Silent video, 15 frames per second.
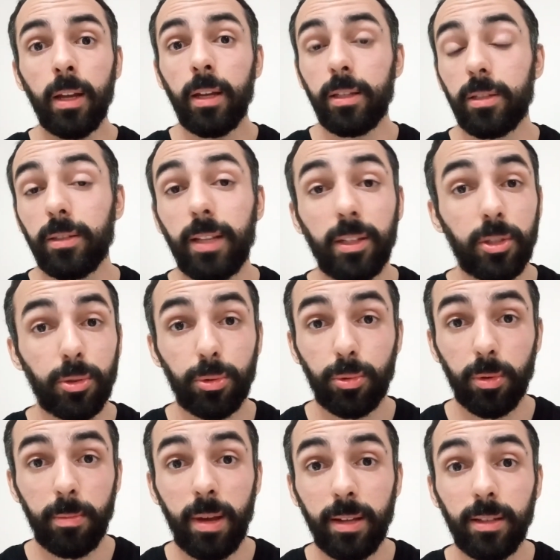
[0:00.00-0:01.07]
So that's
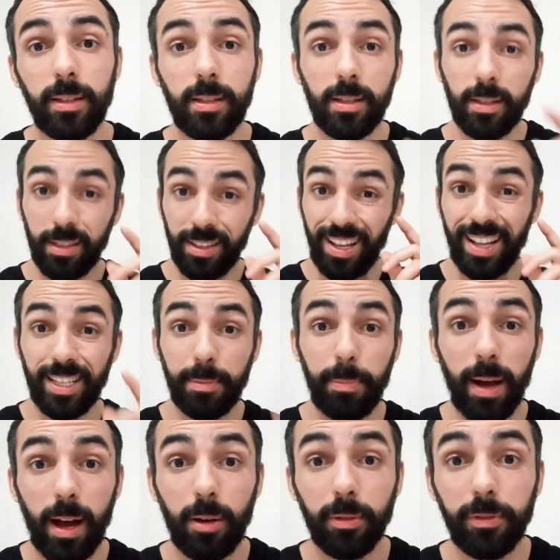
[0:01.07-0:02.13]
tremendous. That's
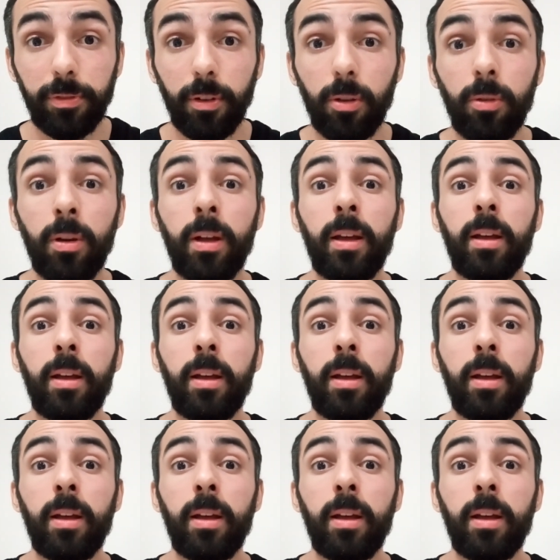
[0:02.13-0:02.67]
powerful.